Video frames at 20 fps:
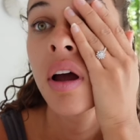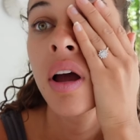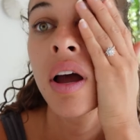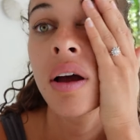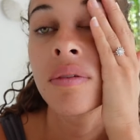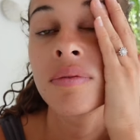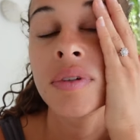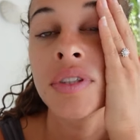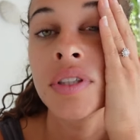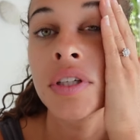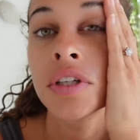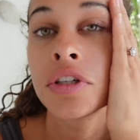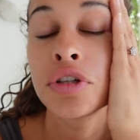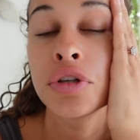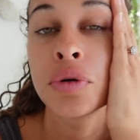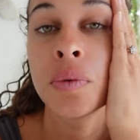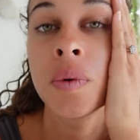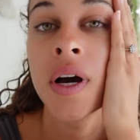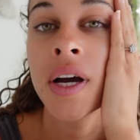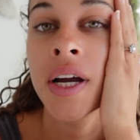I'm just going to
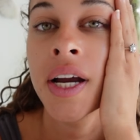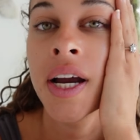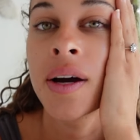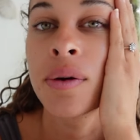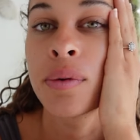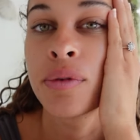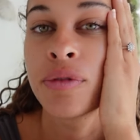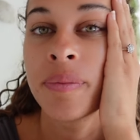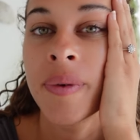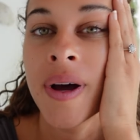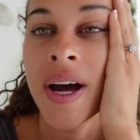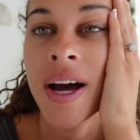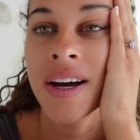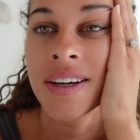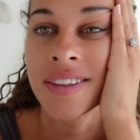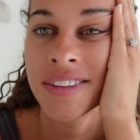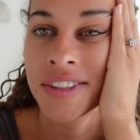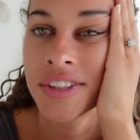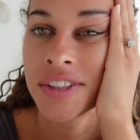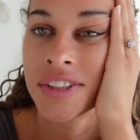do a workout with
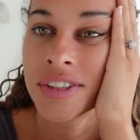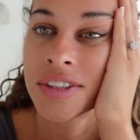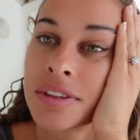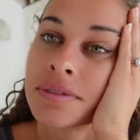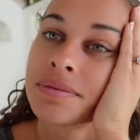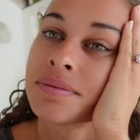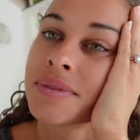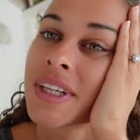Bash